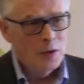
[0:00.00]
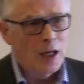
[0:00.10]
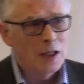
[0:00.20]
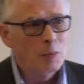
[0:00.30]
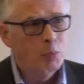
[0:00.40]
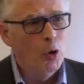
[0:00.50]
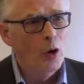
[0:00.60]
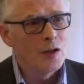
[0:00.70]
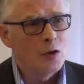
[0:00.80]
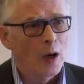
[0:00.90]
To get
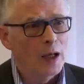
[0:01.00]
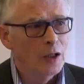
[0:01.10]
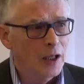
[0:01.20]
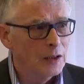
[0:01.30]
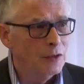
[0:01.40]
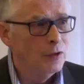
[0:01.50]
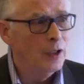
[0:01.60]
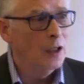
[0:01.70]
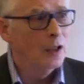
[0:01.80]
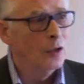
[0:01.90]
employers to act
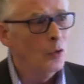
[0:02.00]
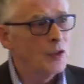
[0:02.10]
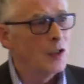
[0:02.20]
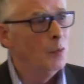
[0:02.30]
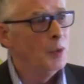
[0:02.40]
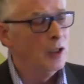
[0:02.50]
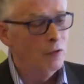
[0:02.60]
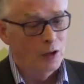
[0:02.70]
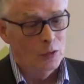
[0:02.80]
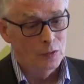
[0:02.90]
collectively can also be
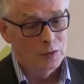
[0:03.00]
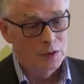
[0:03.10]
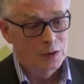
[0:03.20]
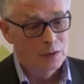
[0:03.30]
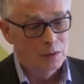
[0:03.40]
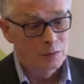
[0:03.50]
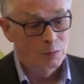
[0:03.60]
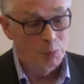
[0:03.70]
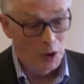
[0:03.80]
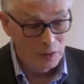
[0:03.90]
difficult,
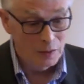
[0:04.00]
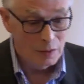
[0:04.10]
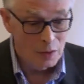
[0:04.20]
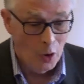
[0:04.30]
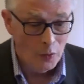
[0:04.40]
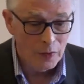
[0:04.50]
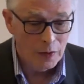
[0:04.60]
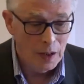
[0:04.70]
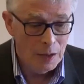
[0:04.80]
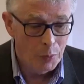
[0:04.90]
but not
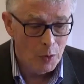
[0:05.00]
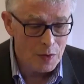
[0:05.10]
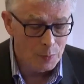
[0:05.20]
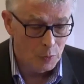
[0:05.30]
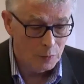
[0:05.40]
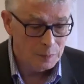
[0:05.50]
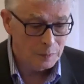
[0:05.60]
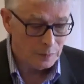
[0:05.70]
impossible.